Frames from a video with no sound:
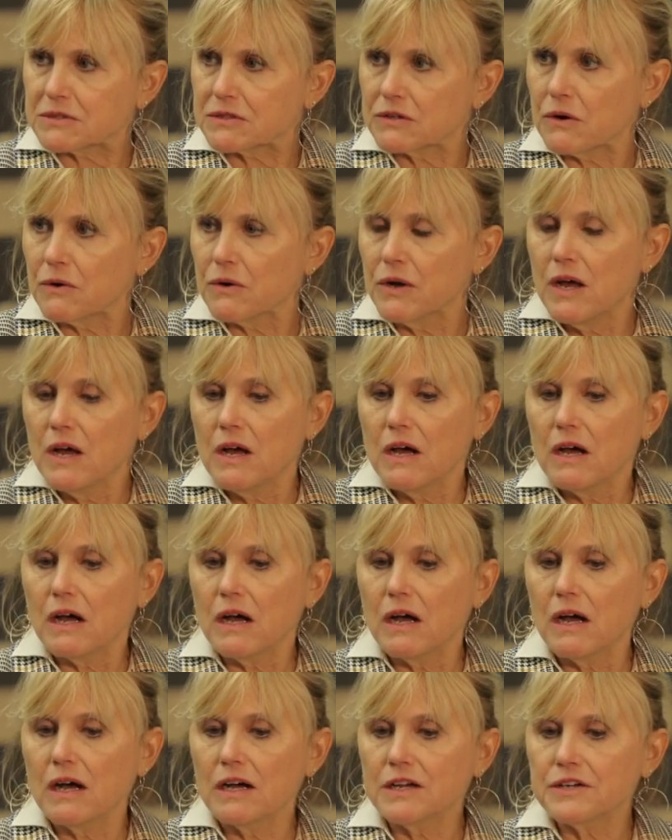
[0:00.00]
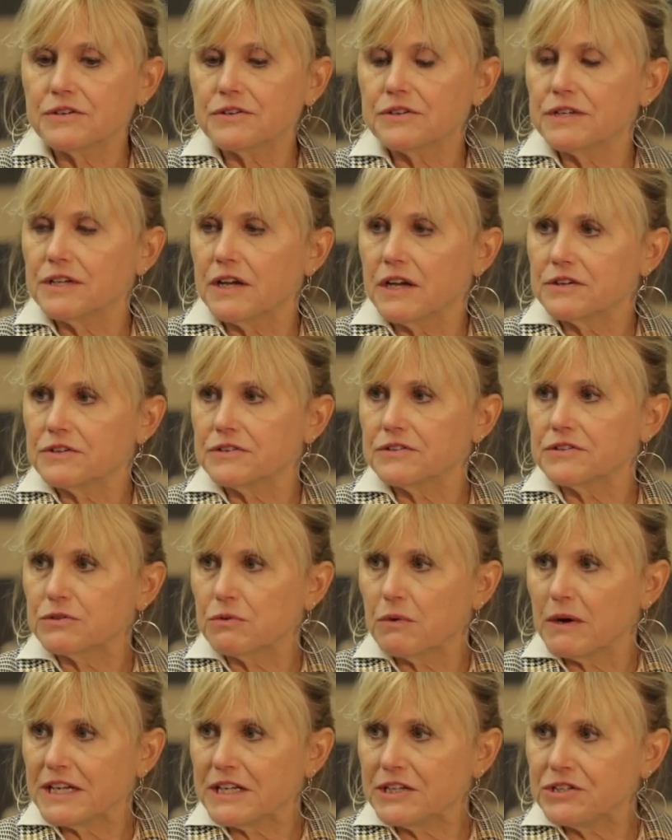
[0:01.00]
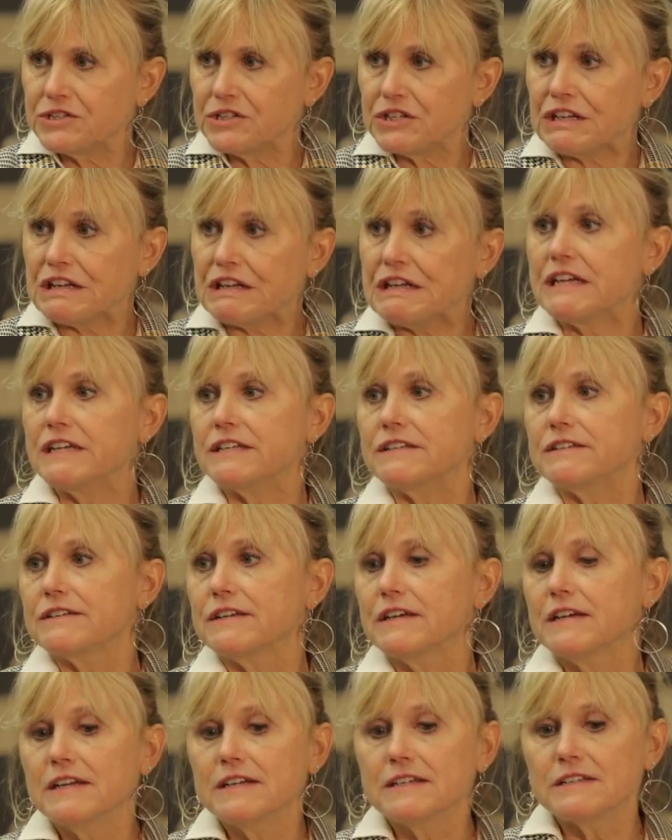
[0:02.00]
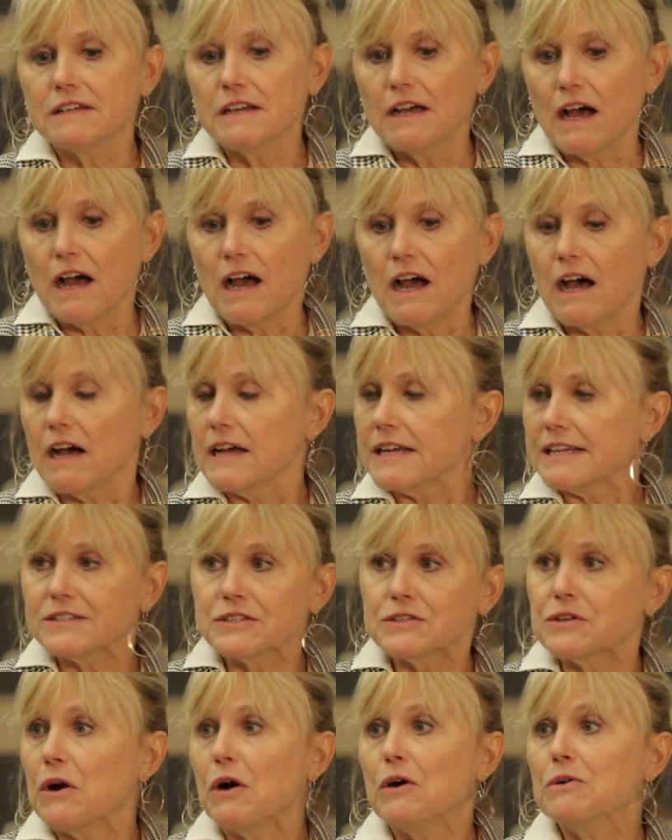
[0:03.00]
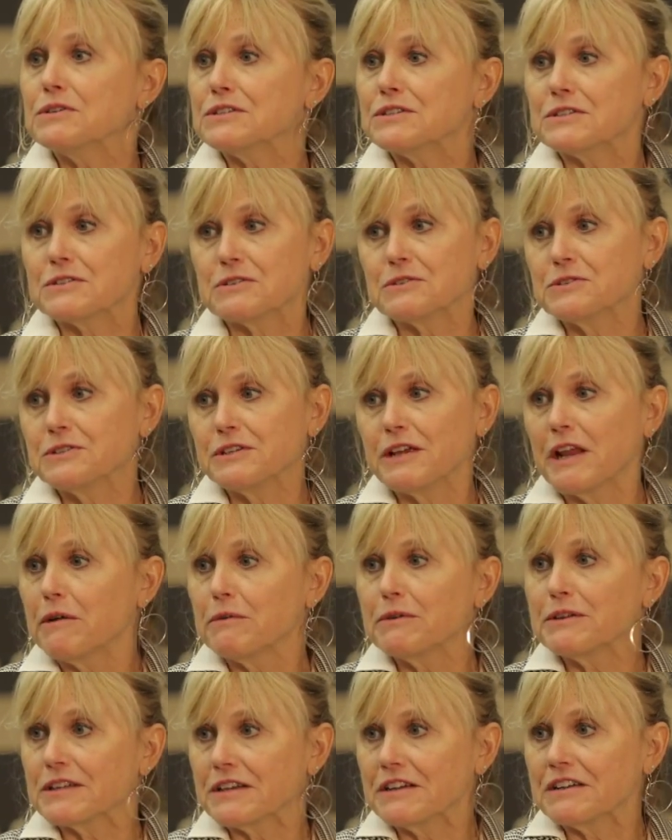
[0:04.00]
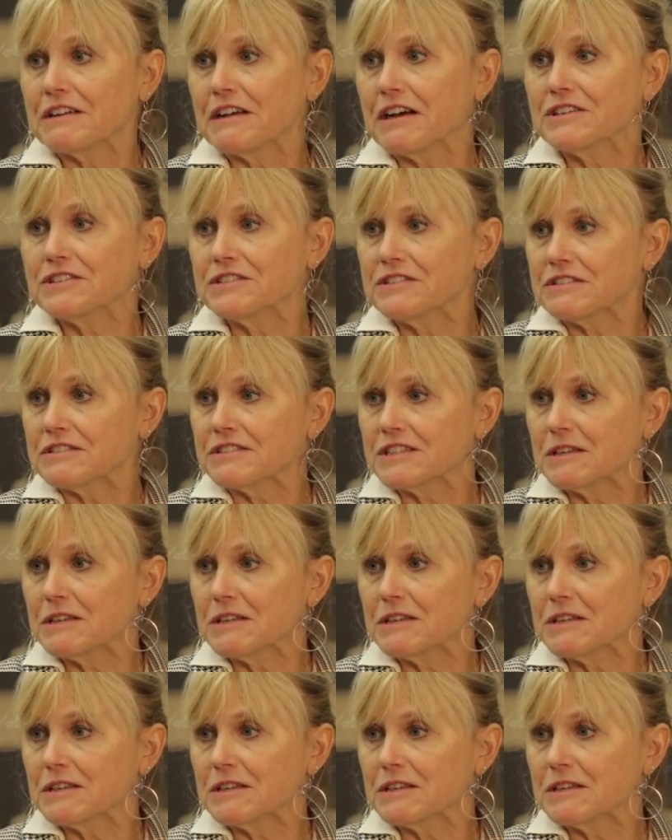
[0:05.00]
So a 100-120 G hit isn't always associated with concussion.